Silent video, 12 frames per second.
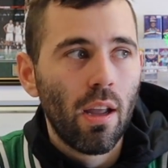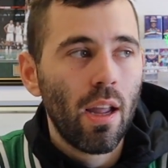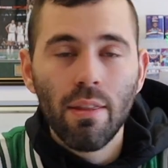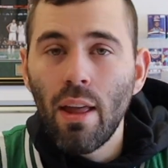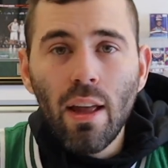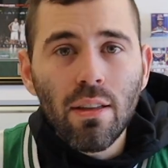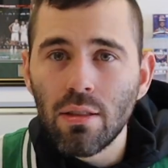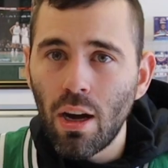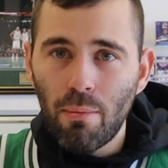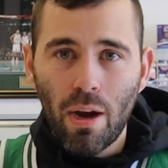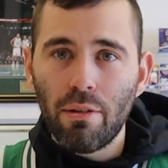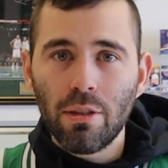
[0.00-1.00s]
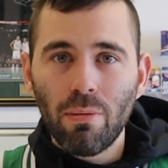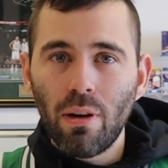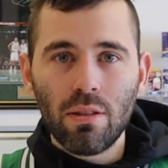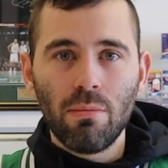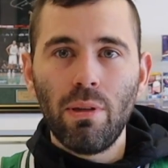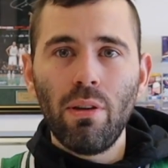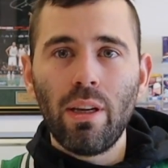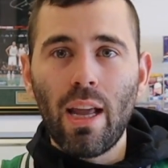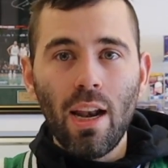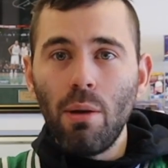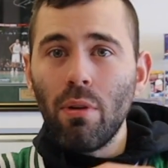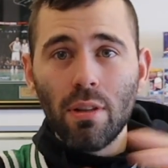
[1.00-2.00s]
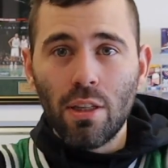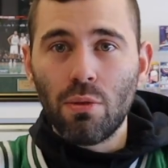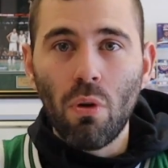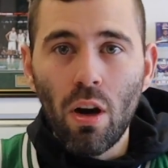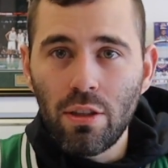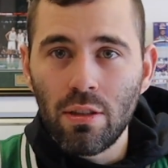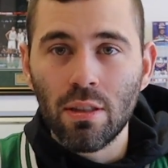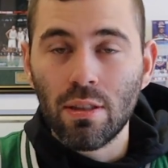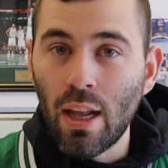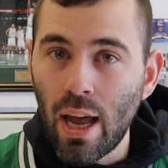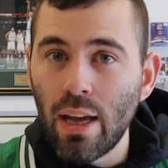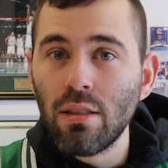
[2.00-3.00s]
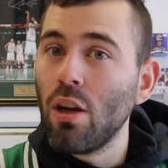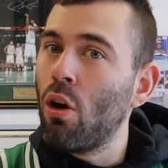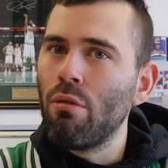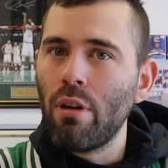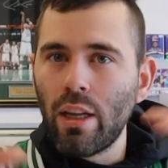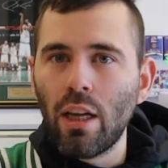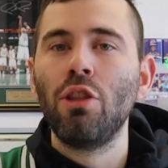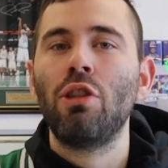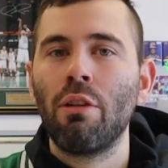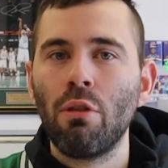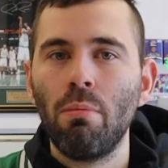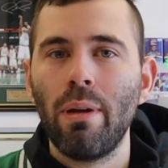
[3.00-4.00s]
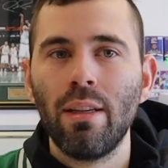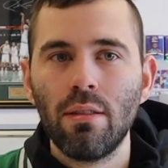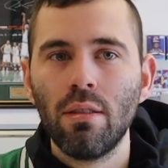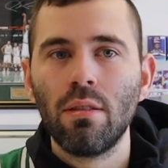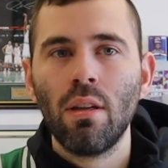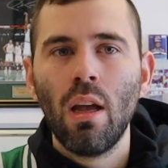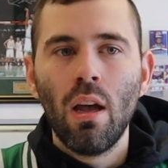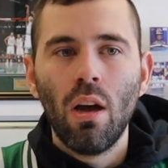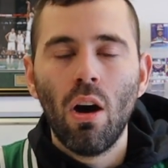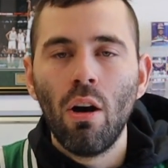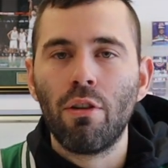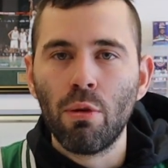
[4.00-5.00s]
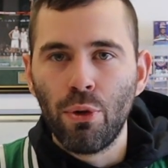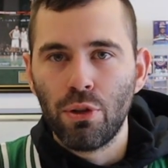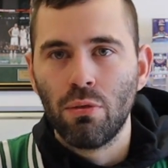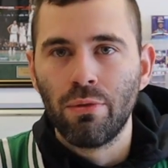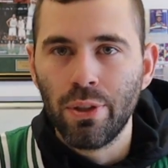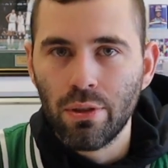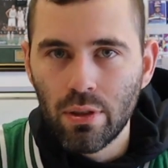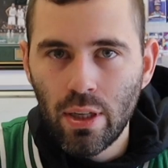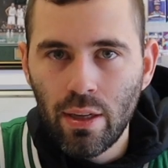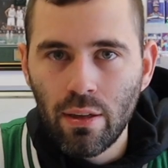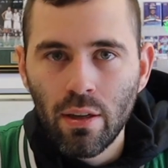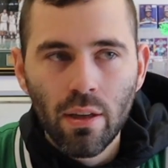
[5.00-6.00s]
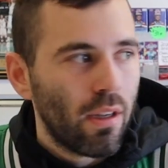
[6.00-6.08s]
And that is not my responsibility. Anyone that's watching this that has already a general basis of commercial real estate